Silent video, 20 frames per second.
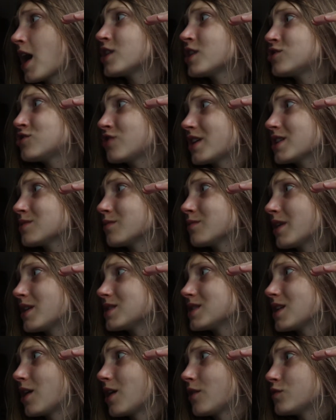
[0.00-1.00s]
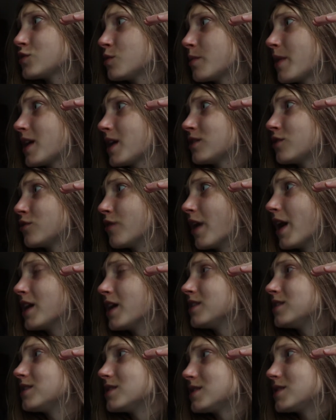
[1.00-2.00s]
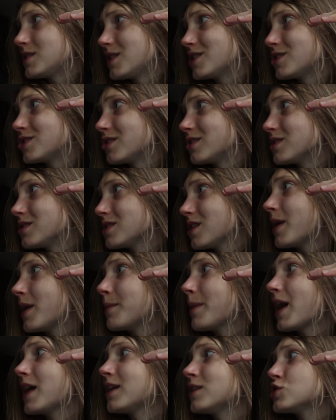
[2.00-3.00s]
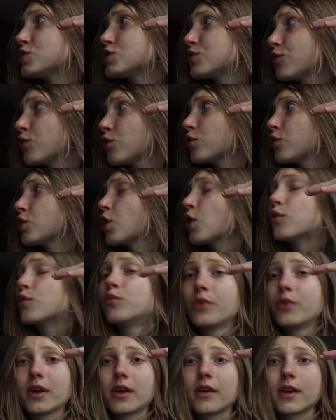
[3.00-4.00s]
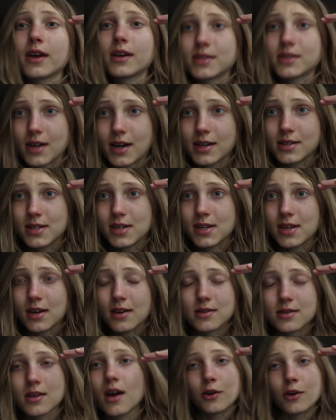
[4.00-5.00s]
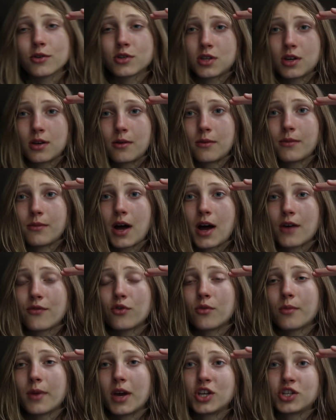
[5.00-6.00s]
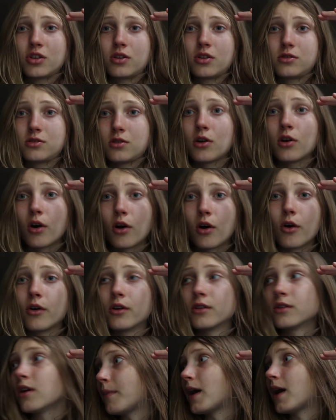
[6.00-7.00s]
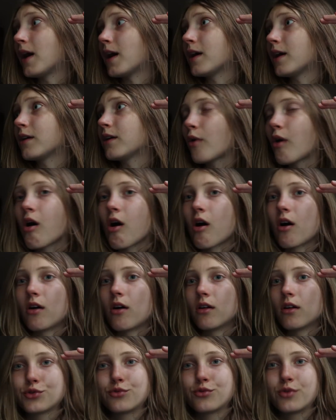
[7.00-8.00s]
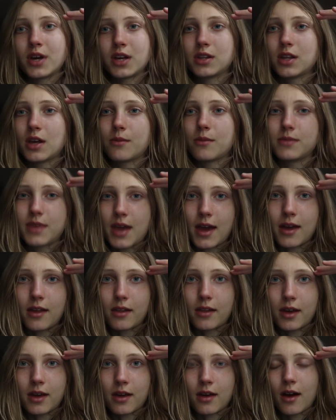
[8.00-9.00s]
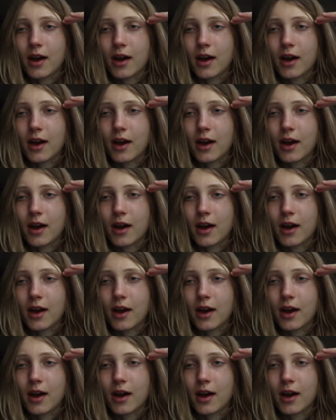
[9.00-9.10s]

I trust myself to make the right decisions. My mind is full of brilliant ideas. Those affirmations are on my wall to read them daily.